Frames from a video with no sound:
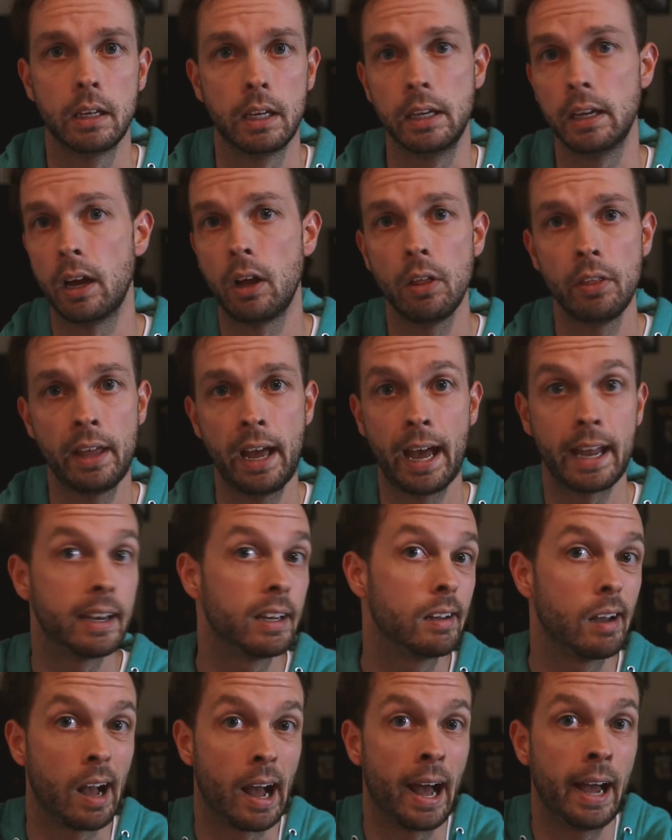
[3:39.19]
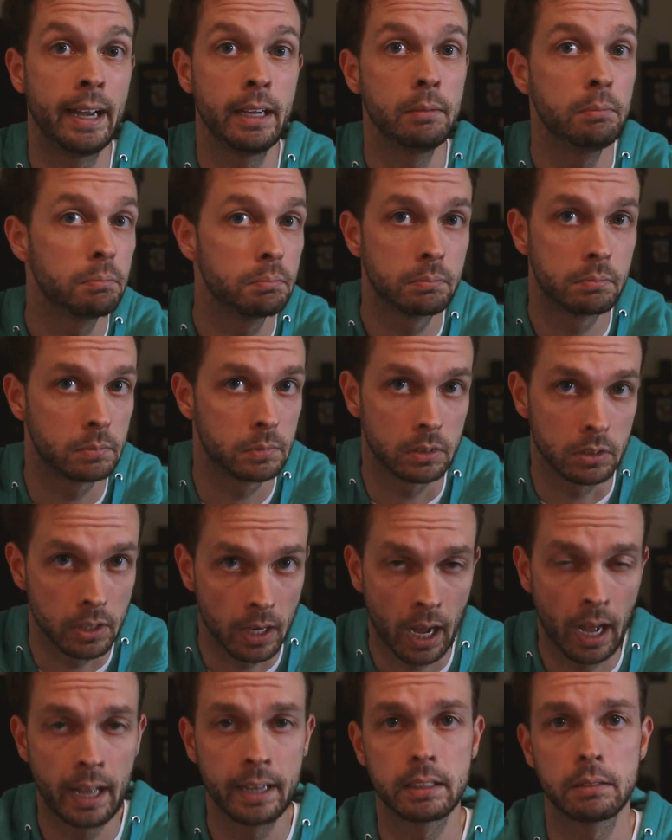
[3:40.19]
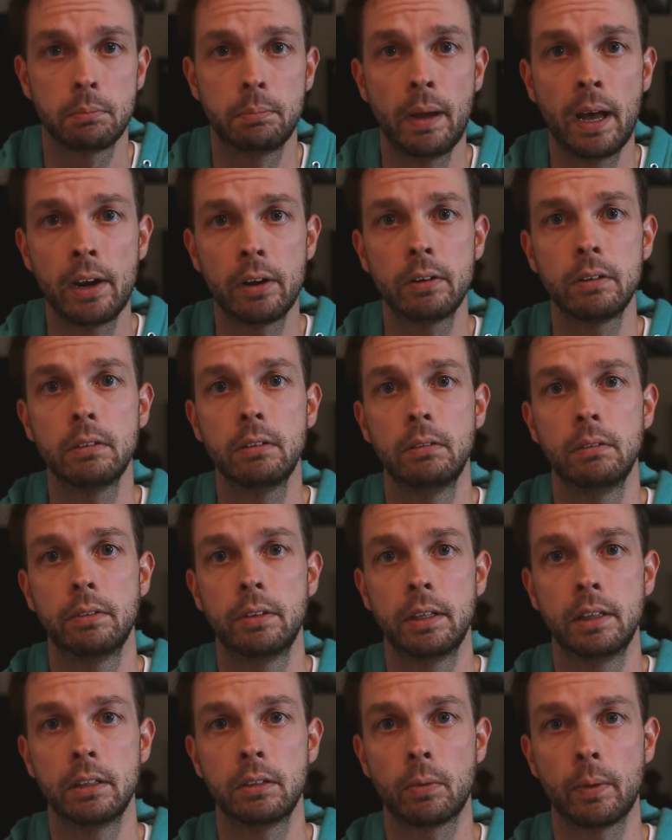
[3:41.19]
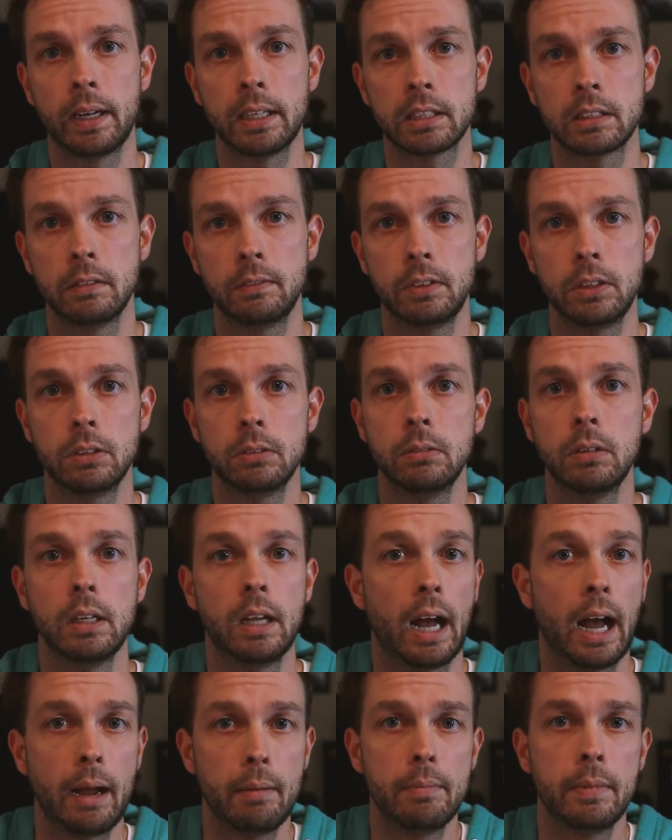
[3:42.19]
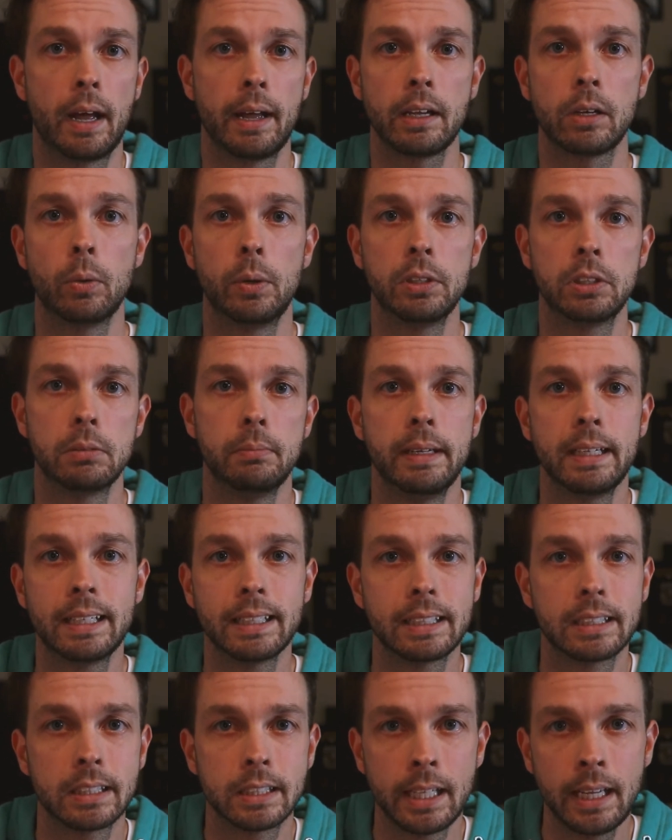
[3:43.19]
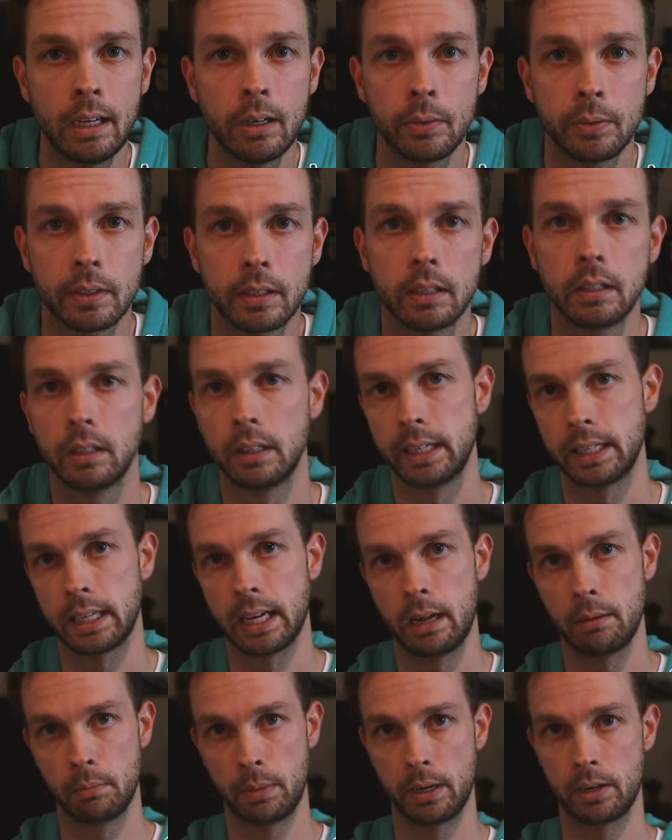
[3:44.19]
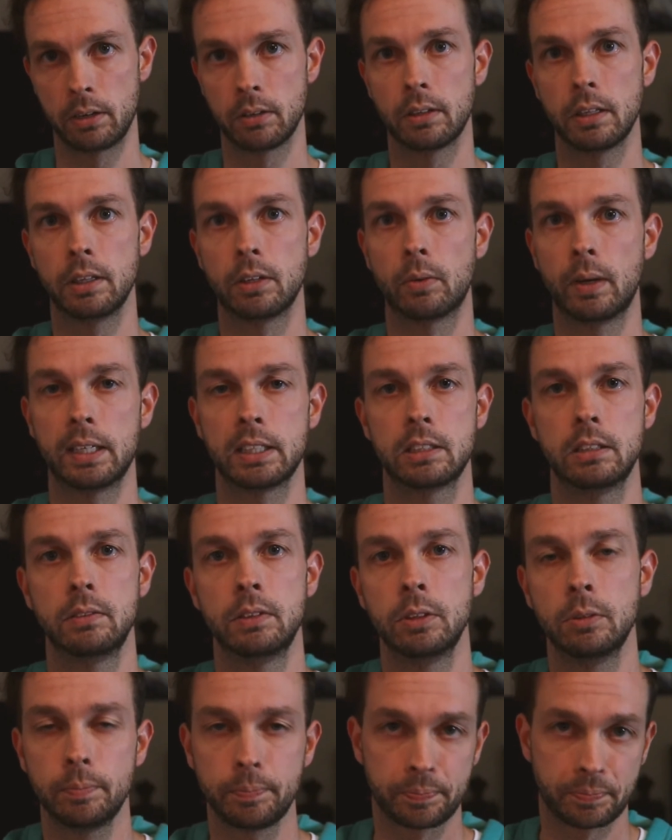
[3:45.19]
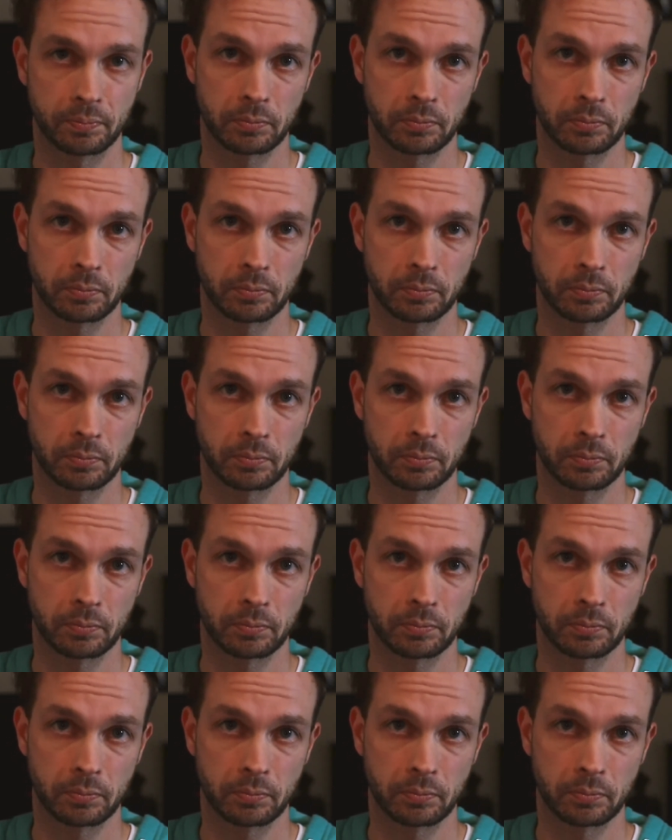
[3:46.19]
all of that. I'm not better than the rest of you. I'm not going to make it sound like I'm better than the rest of you.